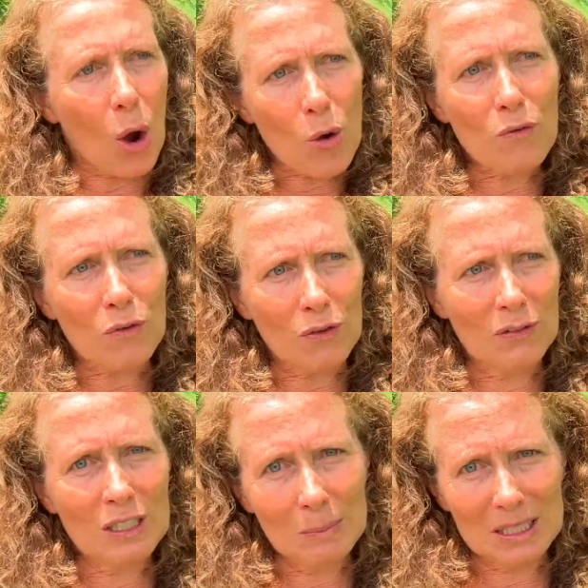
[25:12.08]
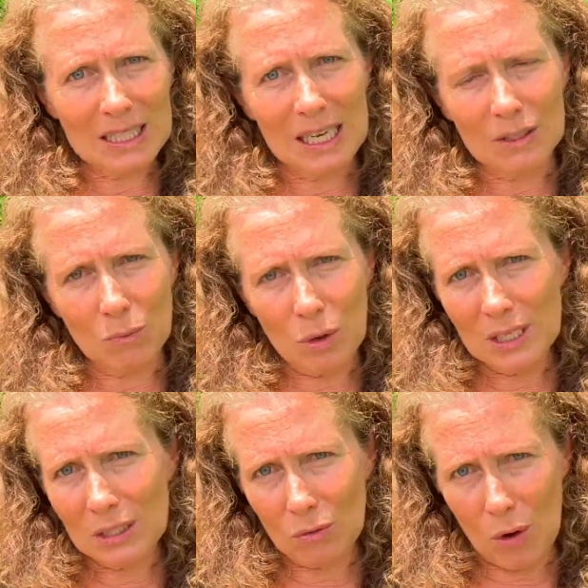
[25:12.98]
Over 50% of what
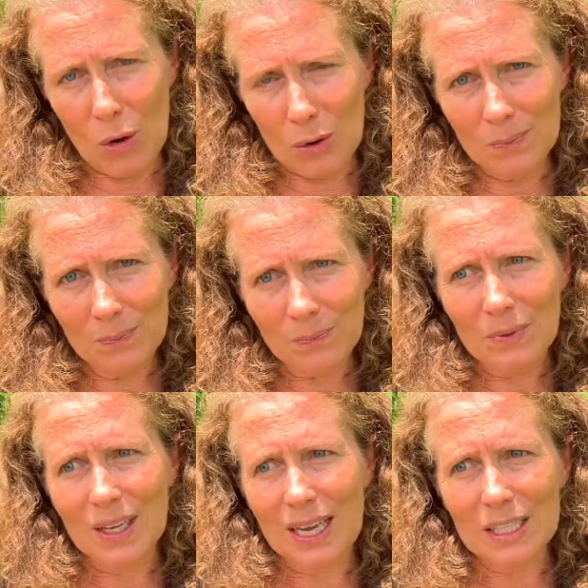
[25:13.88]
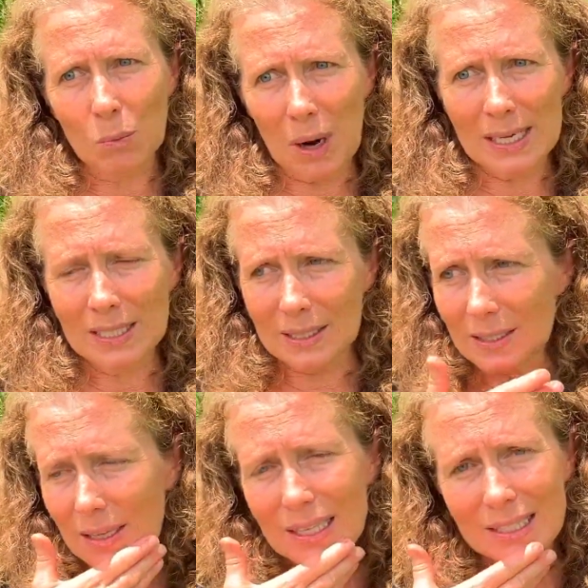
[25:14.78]
is grown gets wasted.
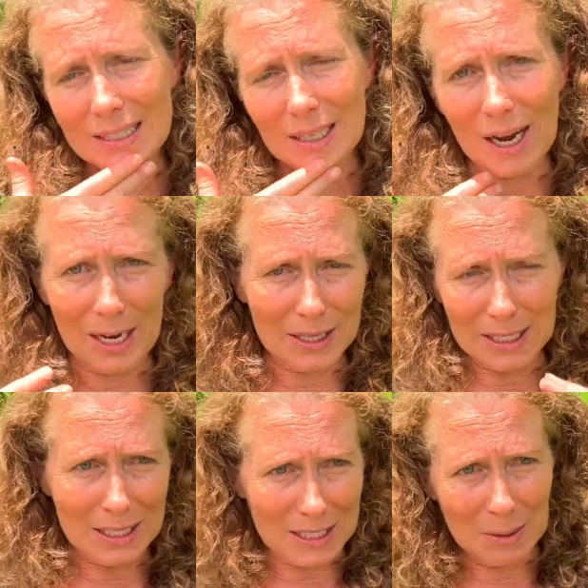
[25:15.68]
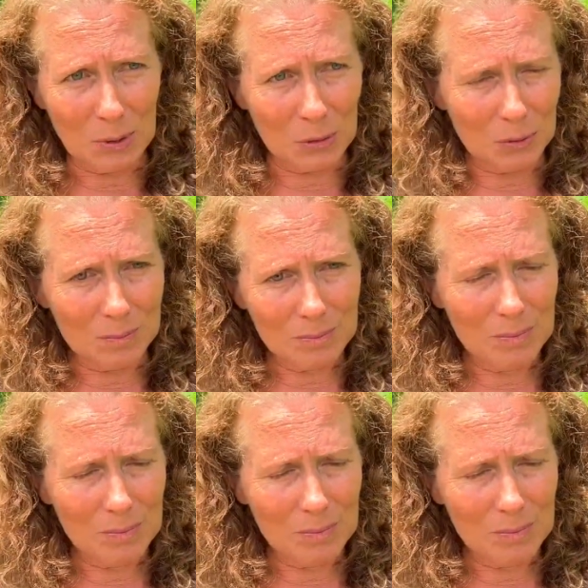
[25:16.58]
This is the kind of like the typical